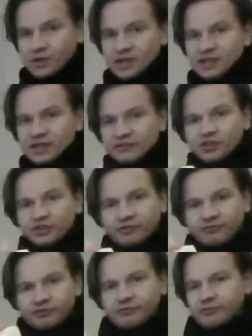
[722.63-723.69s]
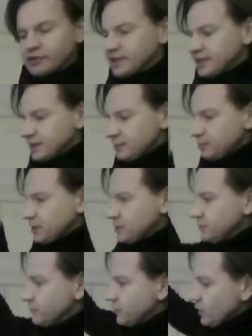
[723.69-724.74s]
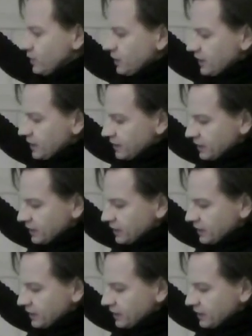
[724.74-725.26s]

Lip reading: and have enough for the lapel, and